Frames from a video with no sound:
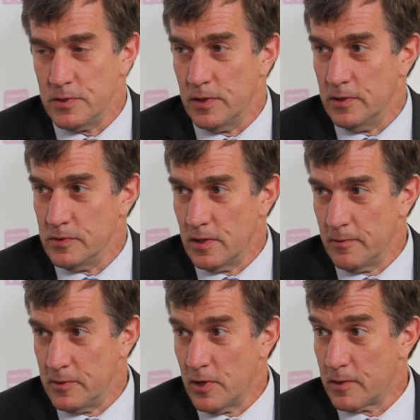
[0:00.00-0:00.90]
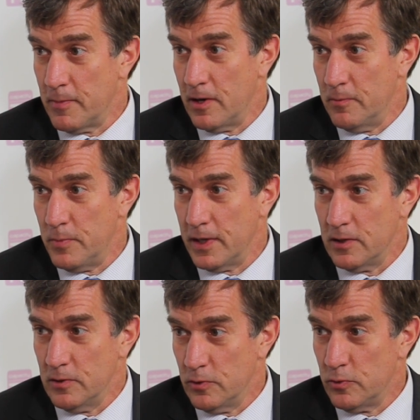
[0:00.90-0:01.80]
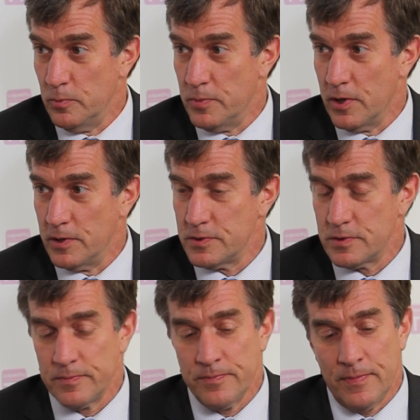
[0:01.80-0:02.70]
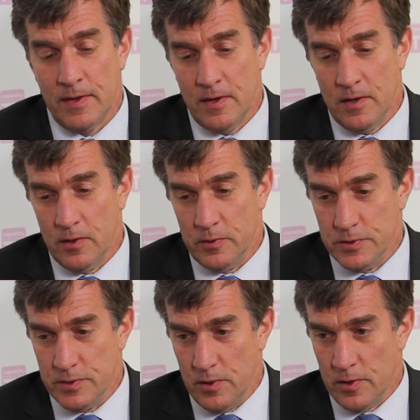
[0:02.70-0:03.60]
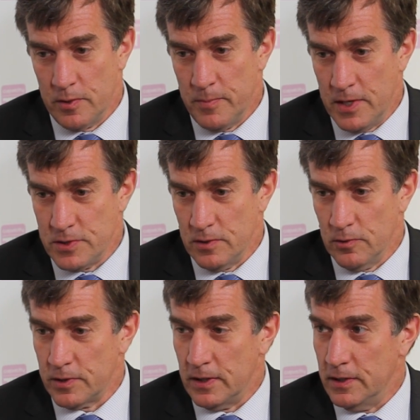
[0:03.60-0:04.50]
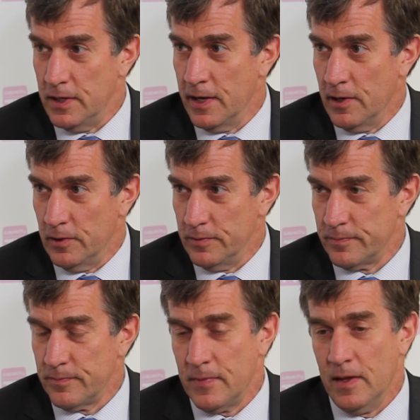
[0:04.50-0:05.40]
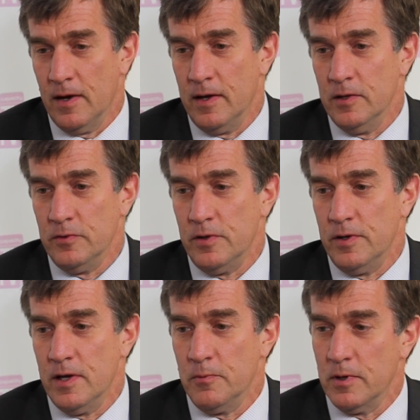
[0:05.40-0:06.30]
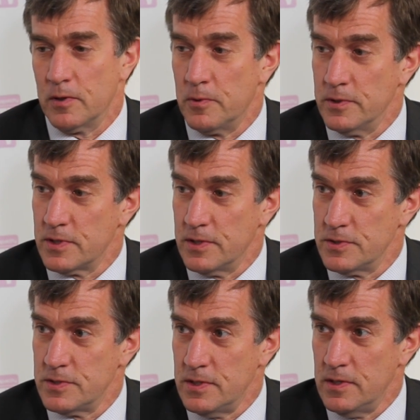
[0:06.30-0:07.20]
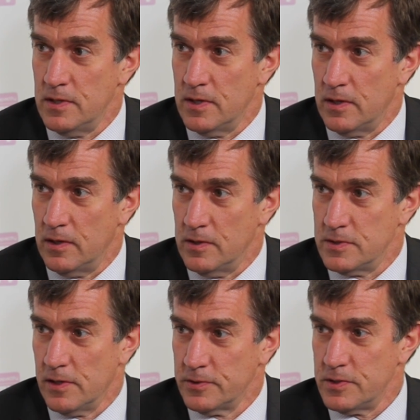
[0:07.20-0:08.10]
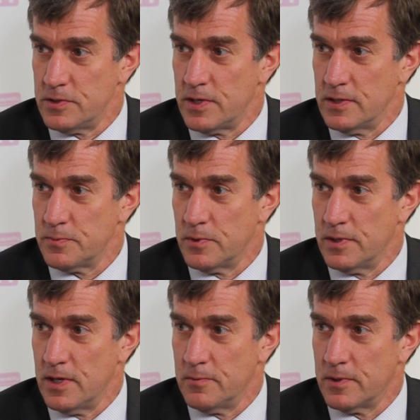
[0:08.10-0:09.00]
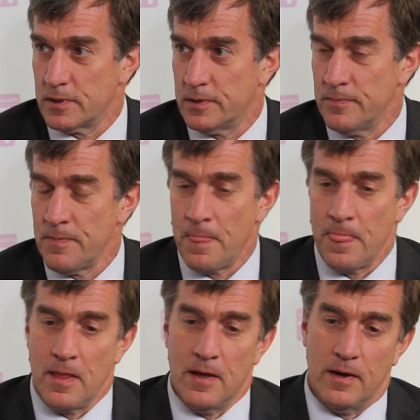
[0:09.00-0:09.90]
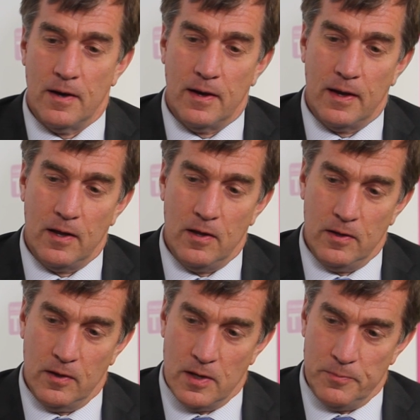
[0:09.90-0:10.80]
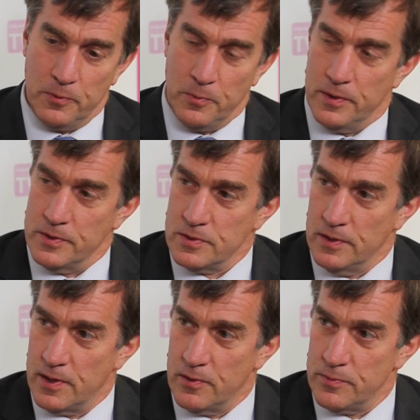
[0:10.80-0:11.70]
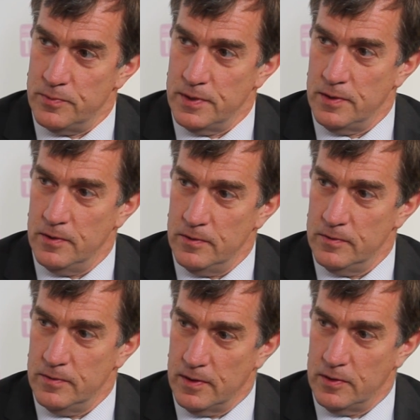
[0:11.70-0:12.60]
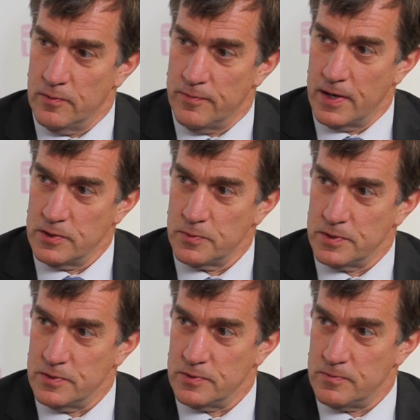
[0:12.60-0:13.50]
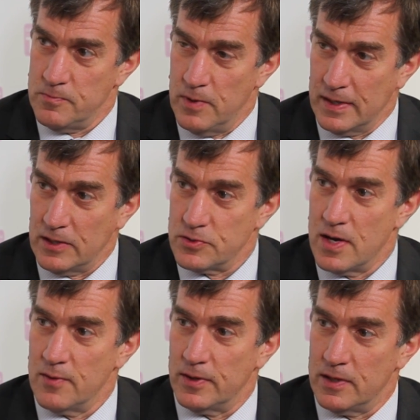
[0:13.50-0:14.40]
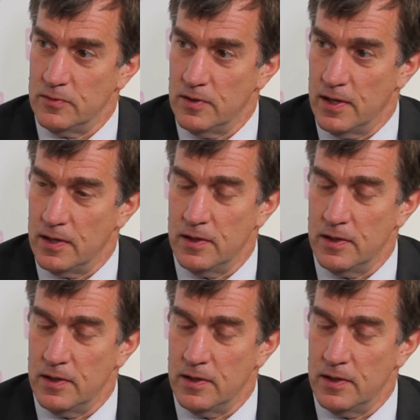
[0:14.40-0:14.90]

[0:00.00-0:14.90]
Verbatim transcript: to it. And so let me talk about it and break it into two parts. There's the automation looking down uh, into the network where it's going to see an intelligent transport network uh, coupled with its layer three device, which is bringing traffic into that